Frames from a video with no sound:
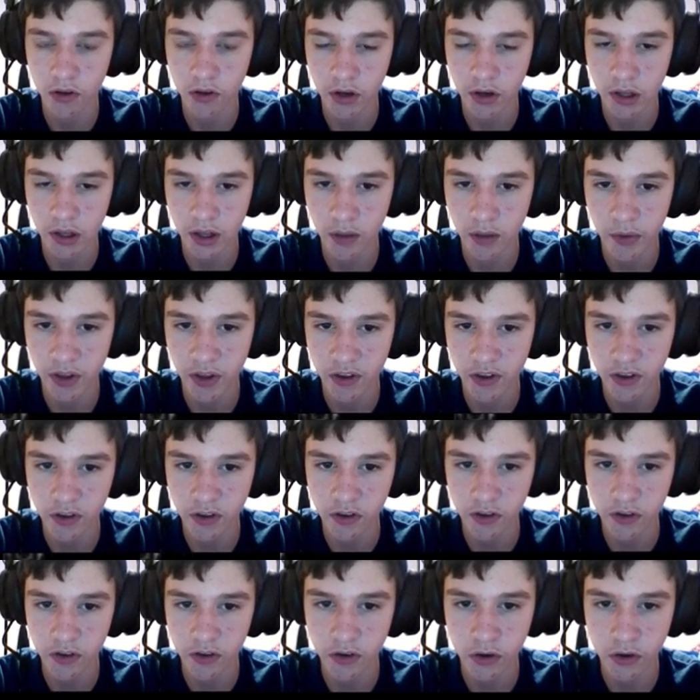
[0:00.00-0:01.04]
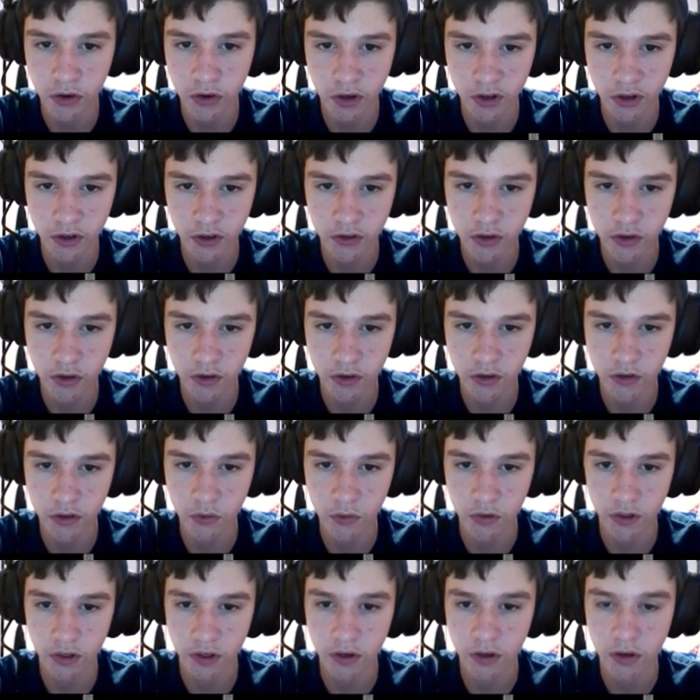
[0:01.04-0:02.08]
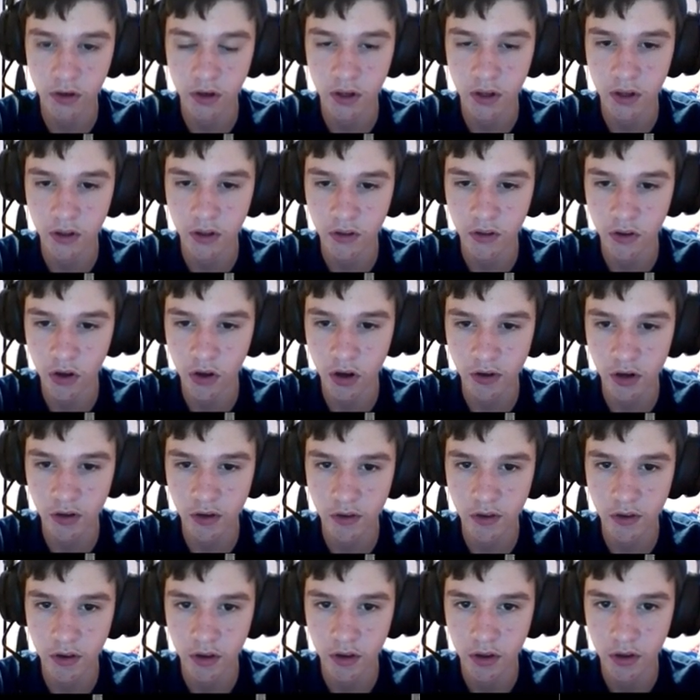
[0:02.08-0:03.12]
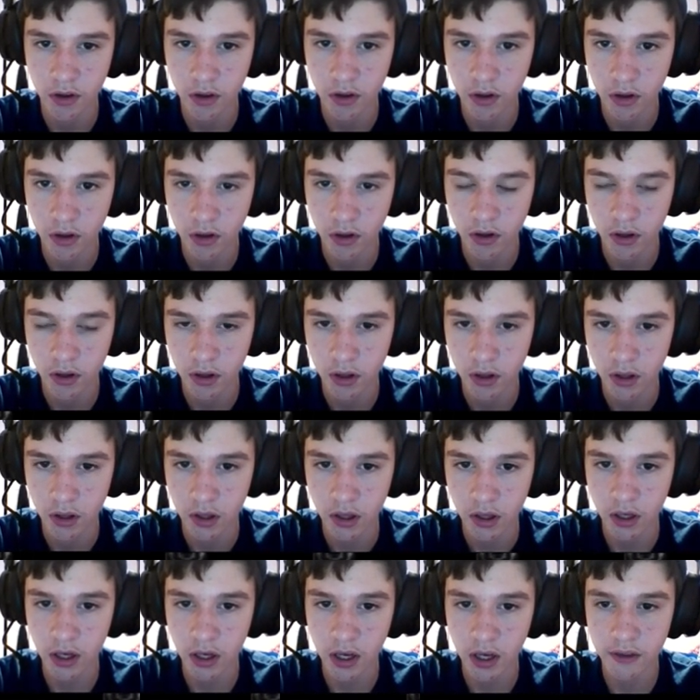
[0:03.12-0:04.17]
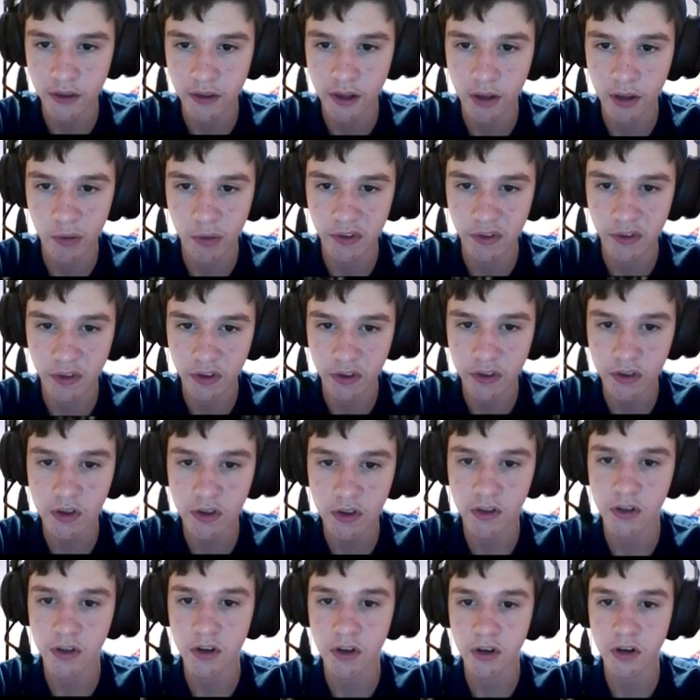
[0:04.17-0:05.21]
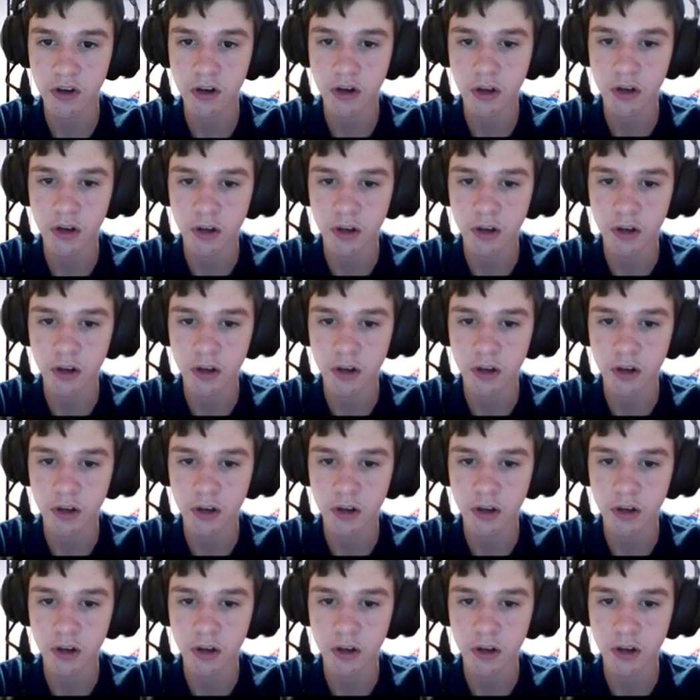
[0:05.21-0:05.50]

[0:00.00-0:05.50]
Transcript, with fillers: Okay, that makes things easy. Okay, let's go to this one now. It's locked. Again, that'll make things easier.